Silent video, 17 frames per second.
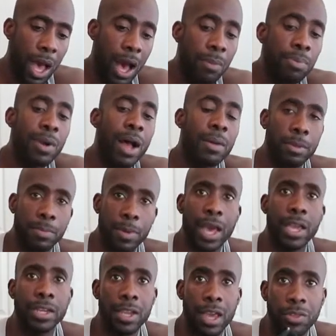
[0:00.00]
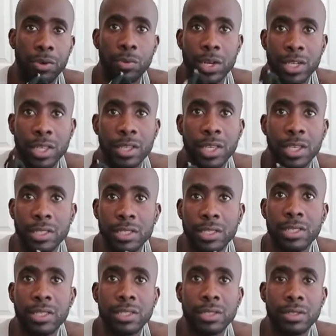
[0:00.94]
I'll probably buy another one of
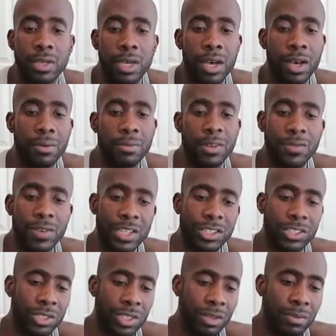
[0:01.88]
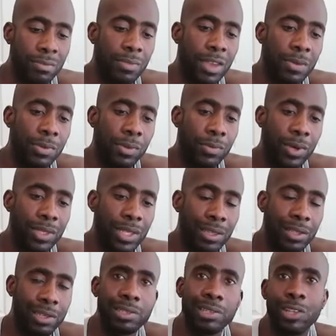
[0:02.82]
these eventually. Maybe one
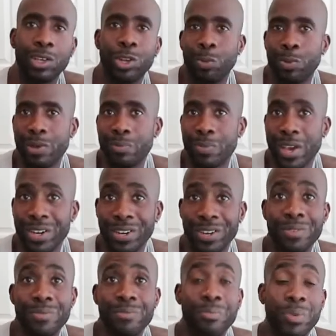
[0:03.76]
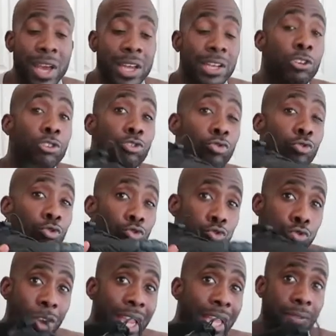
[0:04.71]
that looks a little bit better, but
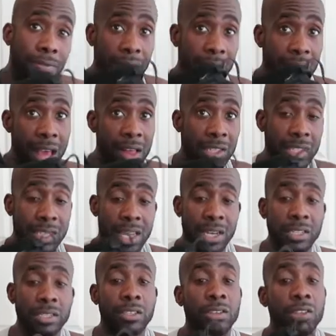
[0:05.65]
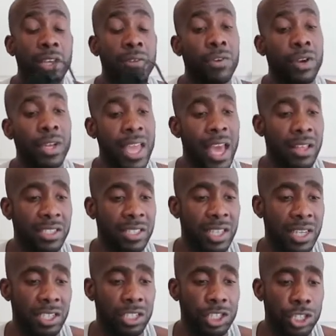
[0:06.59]
great for calisthenics. So you're looking for a
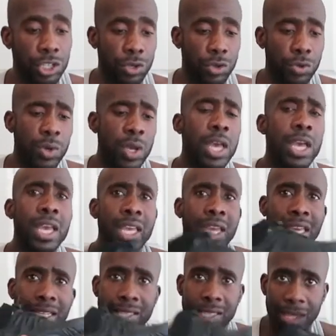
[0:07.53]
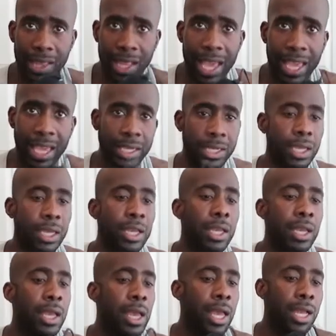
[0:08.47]
calisthenic shoe. It's light,
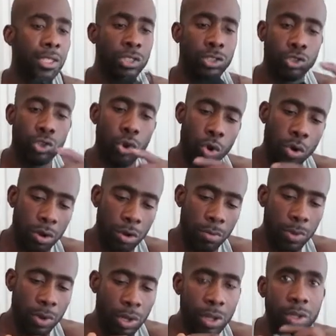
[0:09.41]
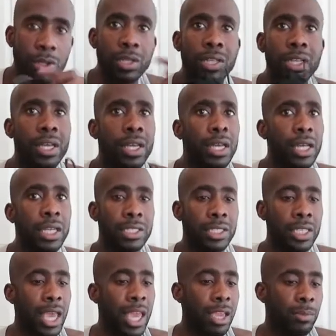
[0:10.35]
it's durable,
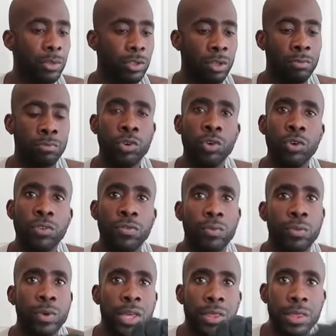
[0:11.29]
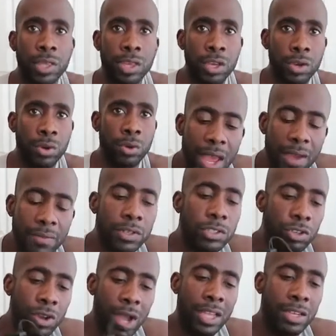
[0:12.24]
it's able to move with you.
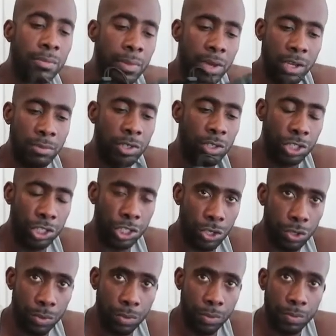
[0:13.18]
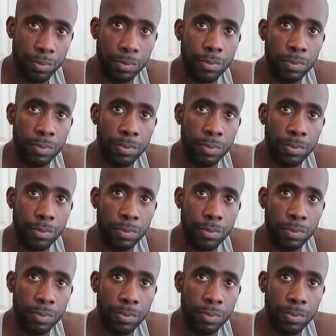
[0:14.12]
Never tried a minimal shoe.